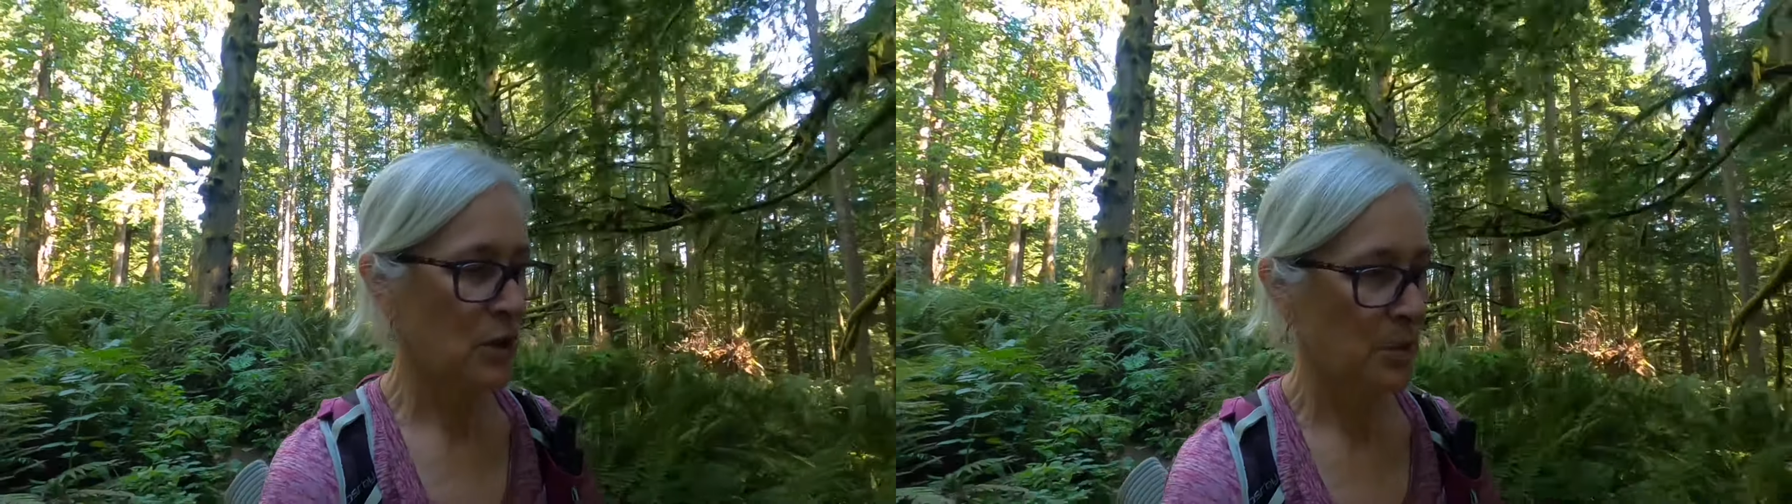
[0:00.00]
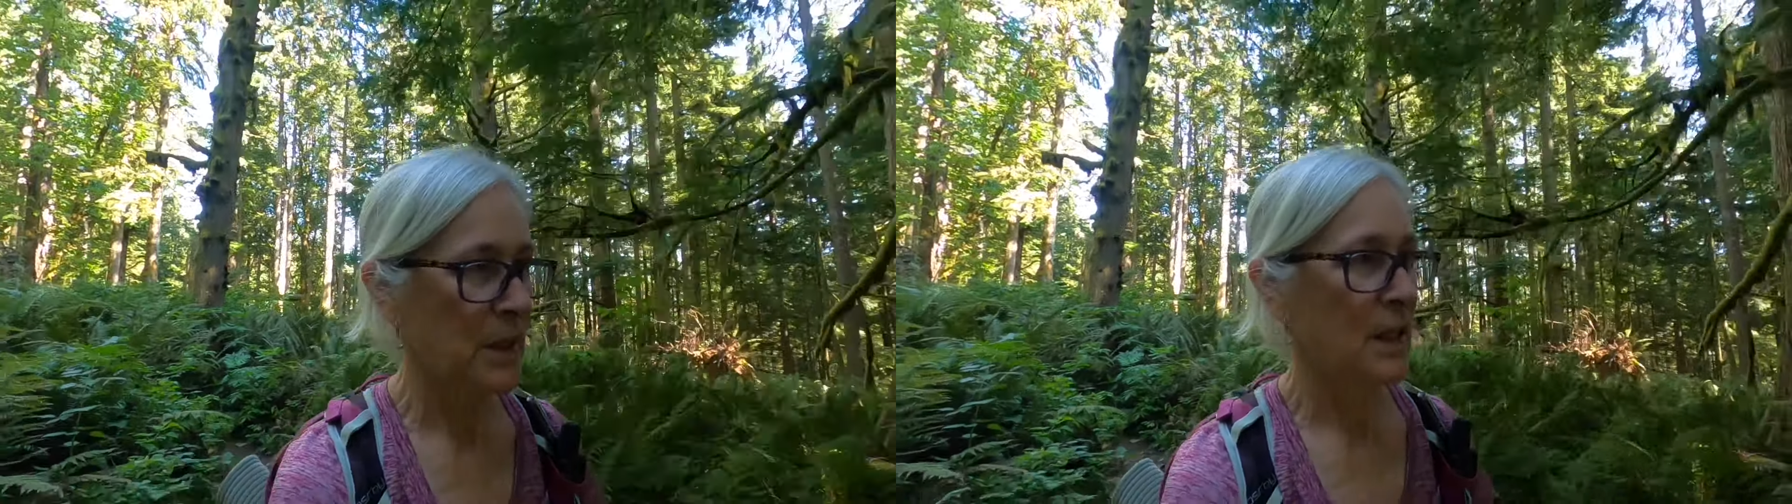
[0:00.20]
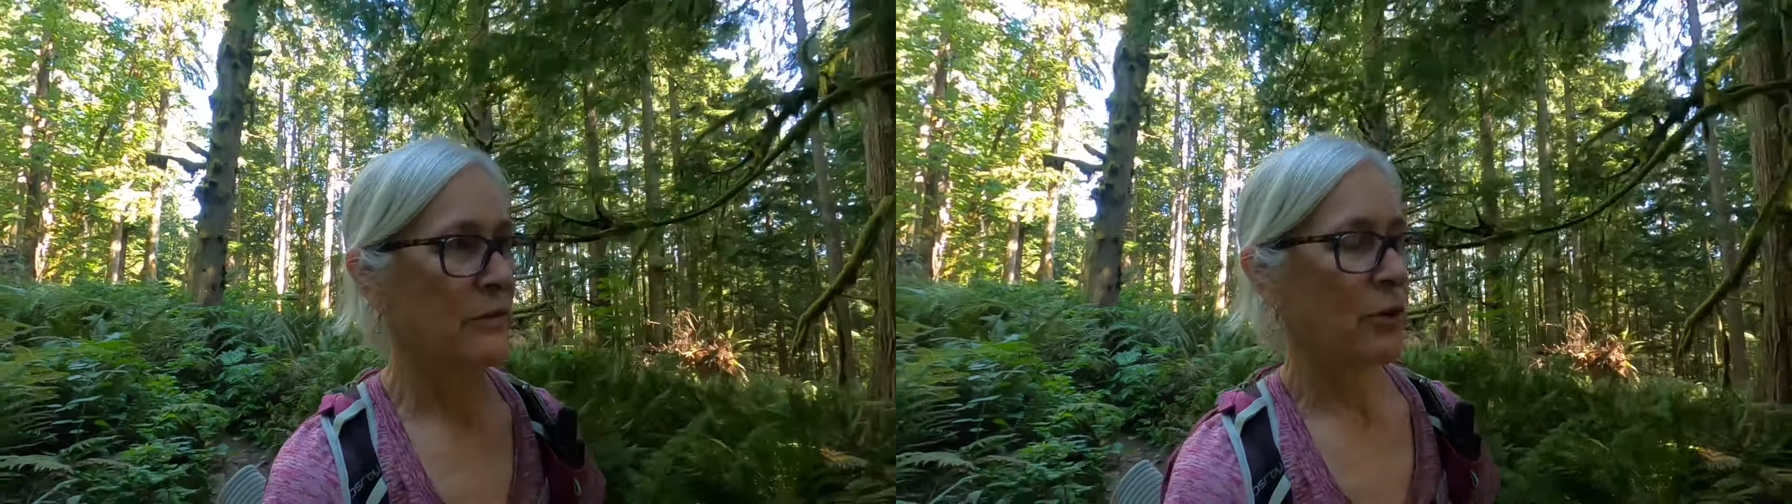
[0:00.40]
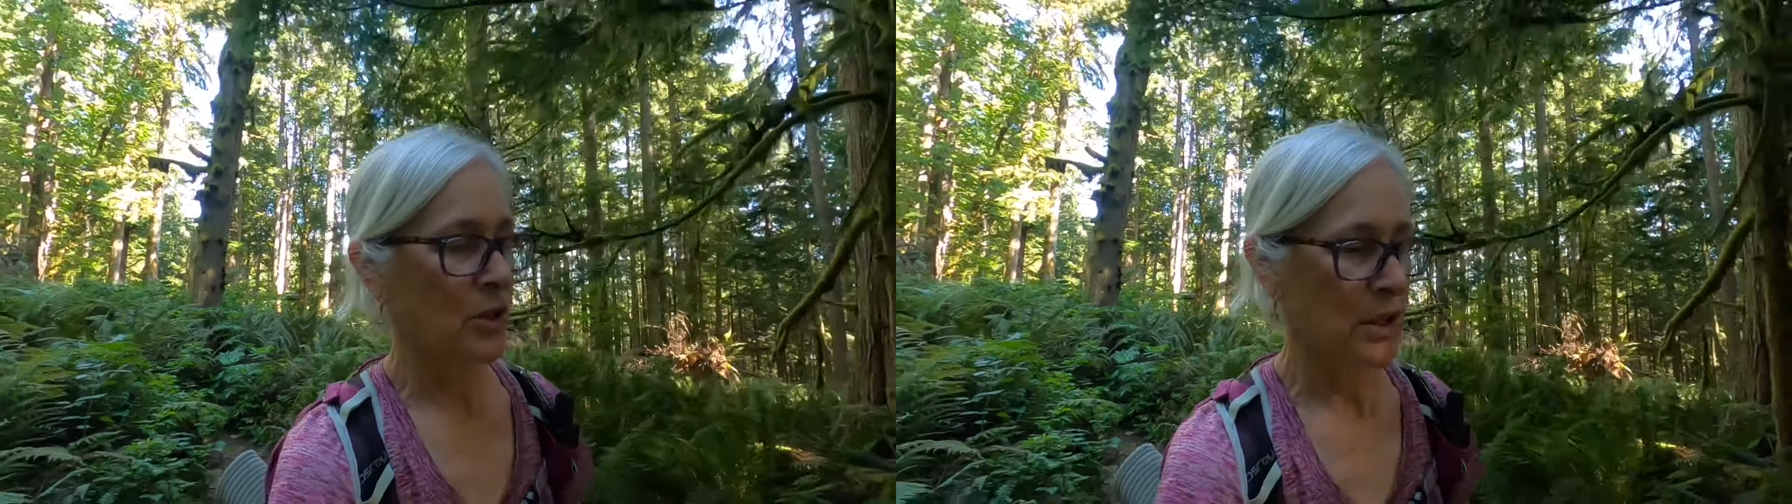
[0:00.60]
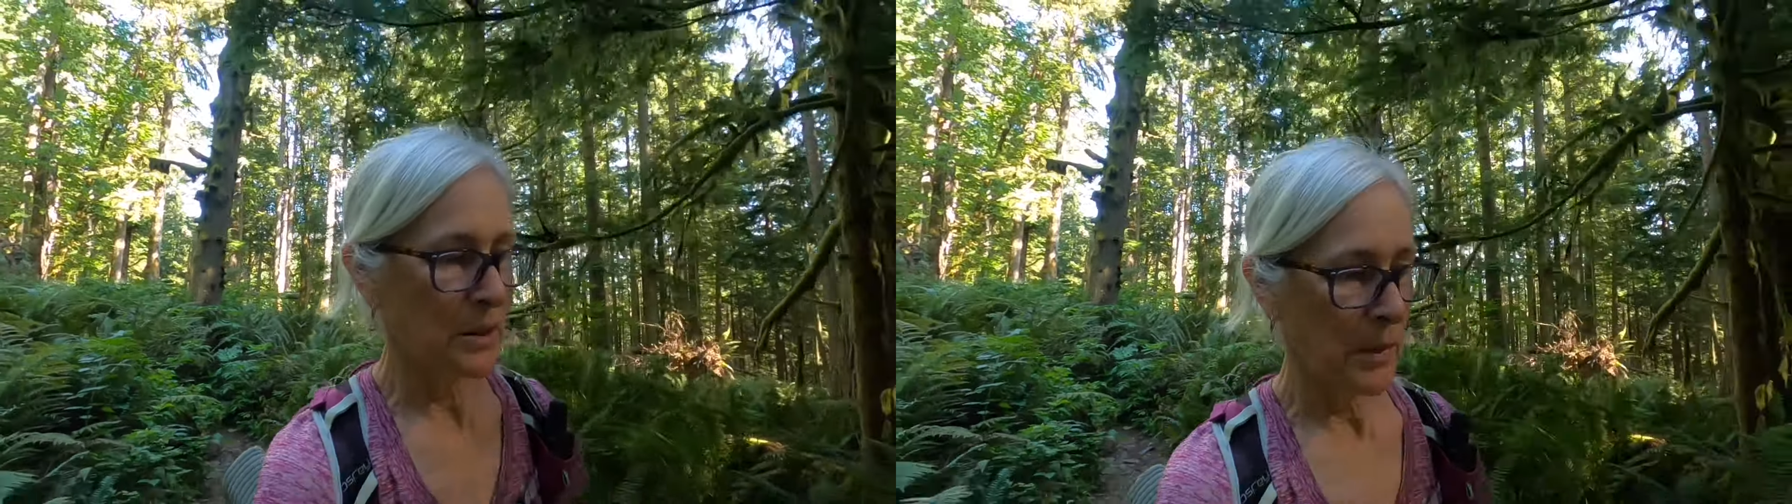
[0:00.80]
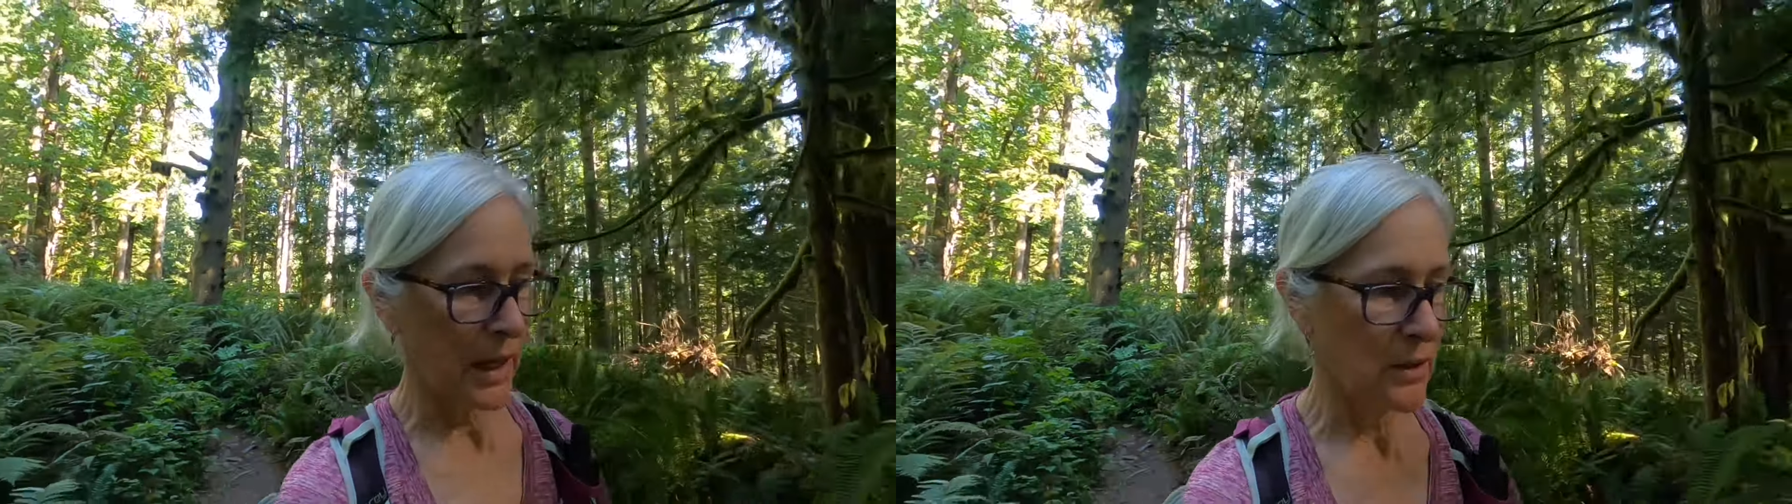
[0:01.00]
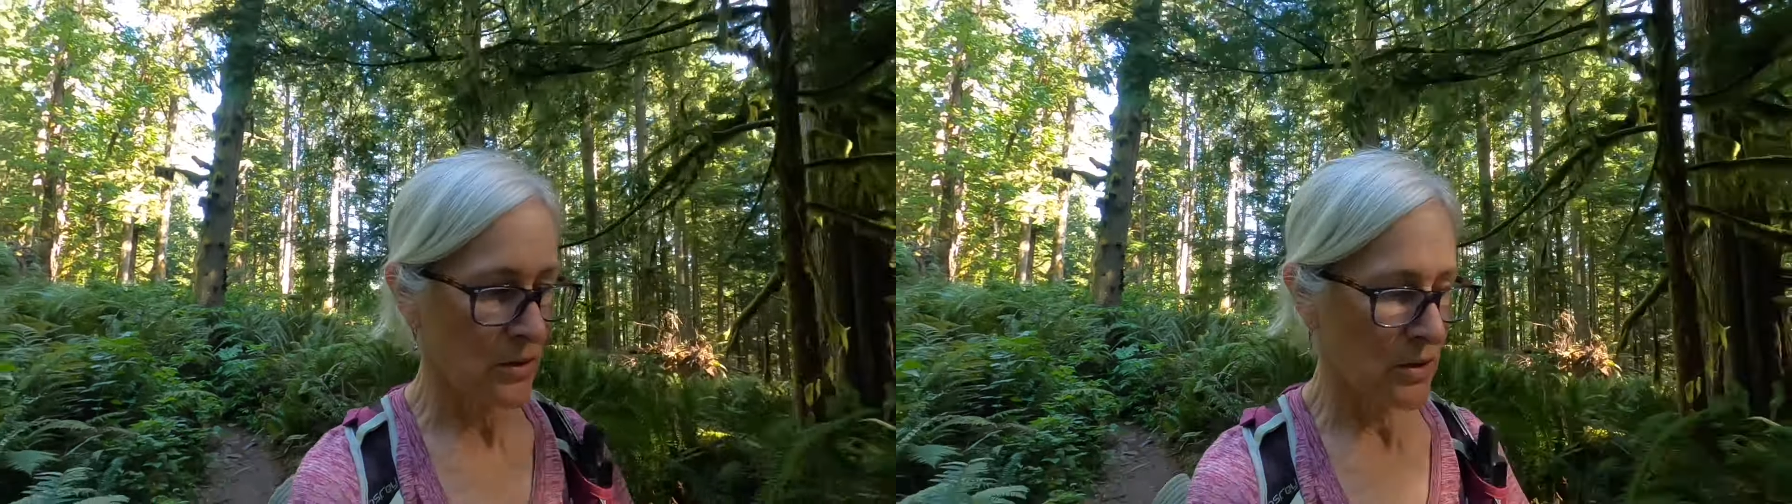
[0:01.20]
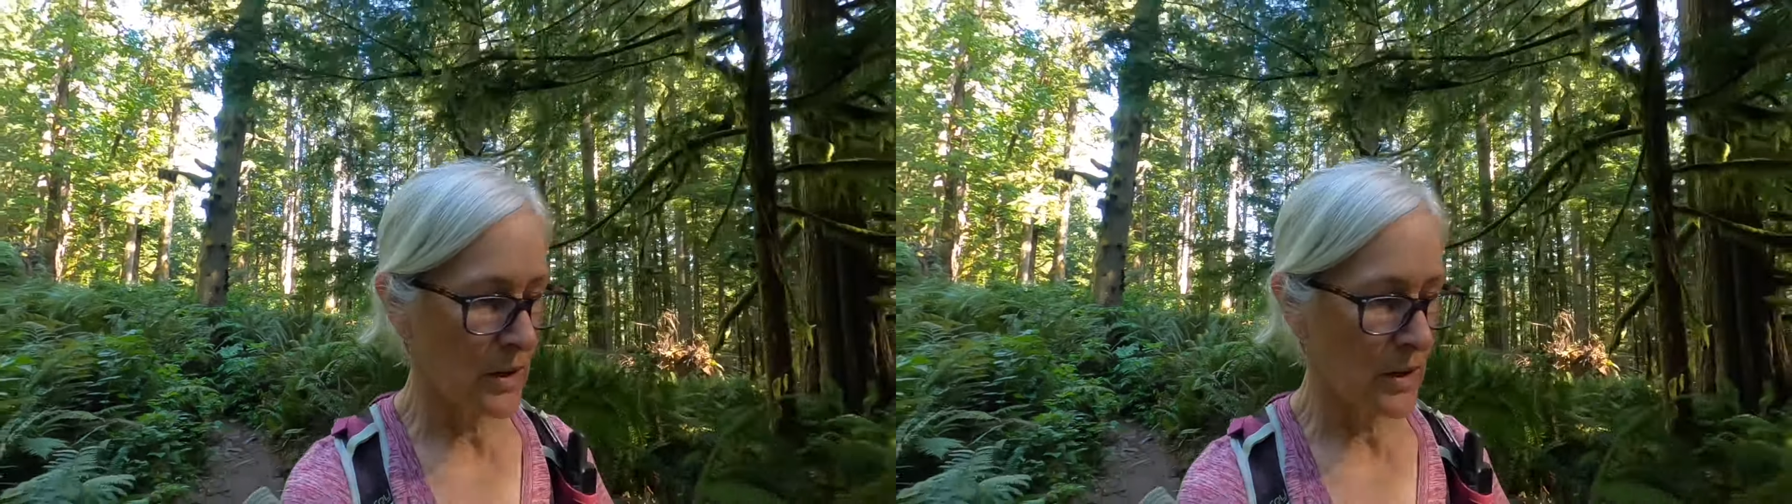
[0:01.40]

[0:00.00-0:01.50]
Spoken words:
to be 14 miles,